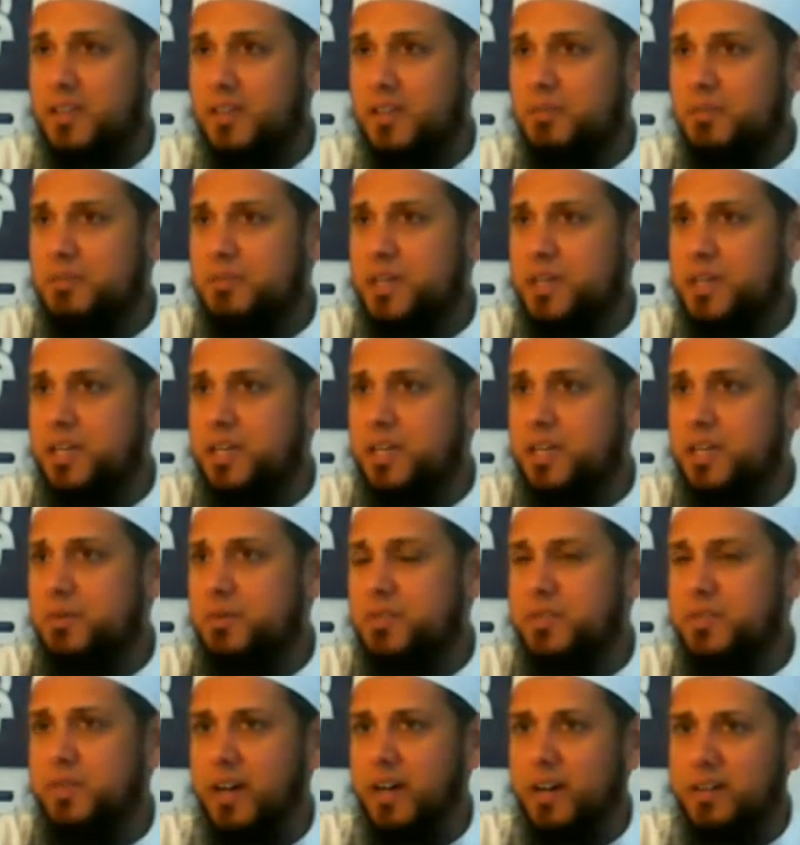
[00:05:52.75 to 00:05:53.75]
some say he was
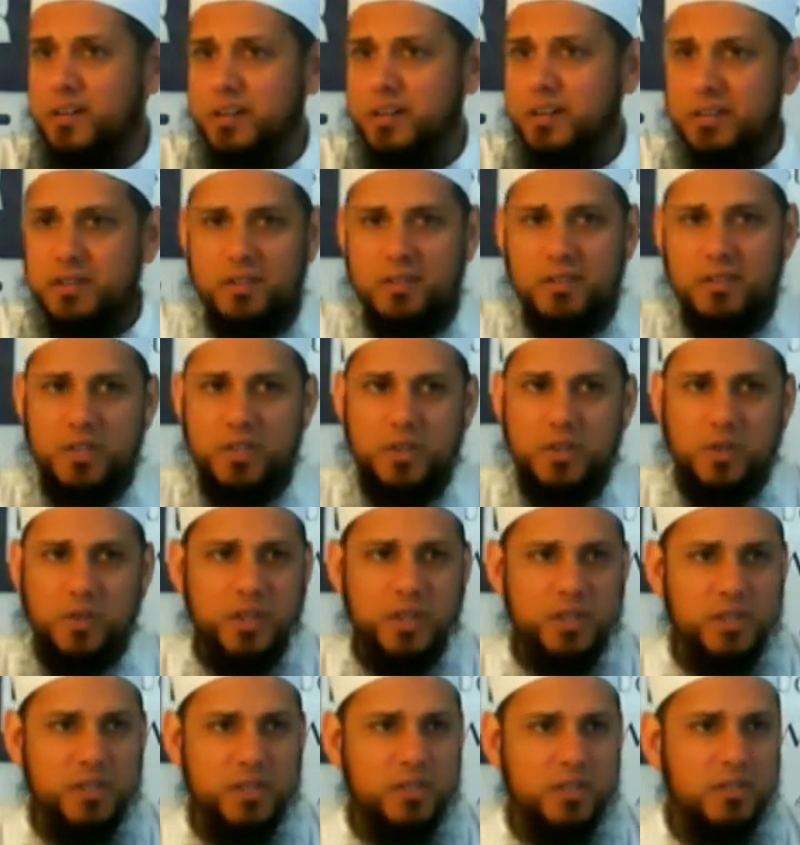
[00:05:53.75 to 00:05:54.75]
granted the
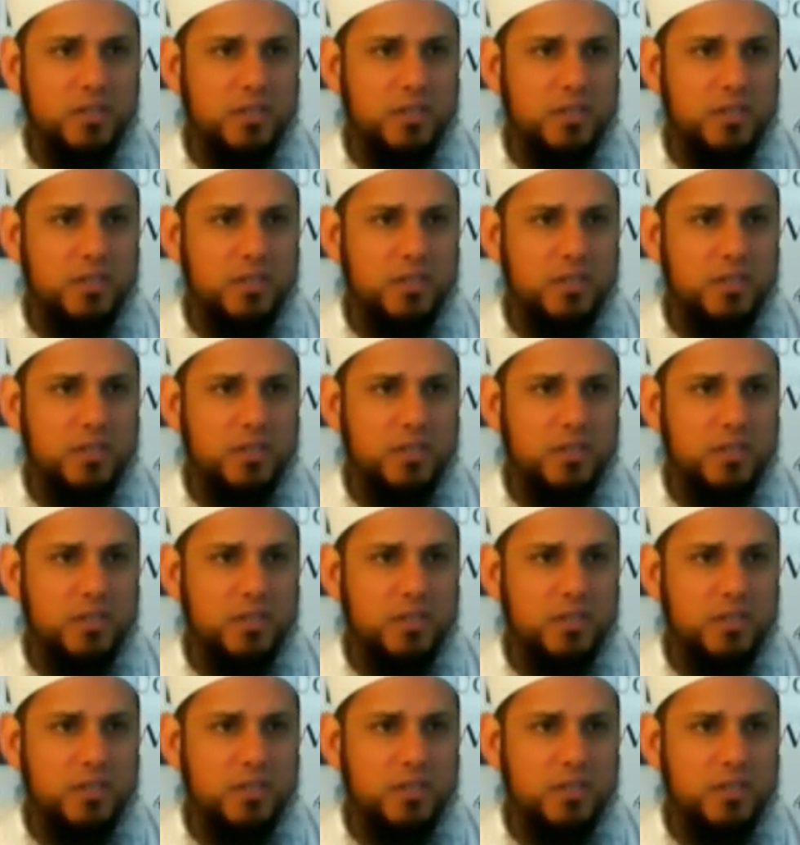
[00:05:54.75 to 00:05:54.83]
choice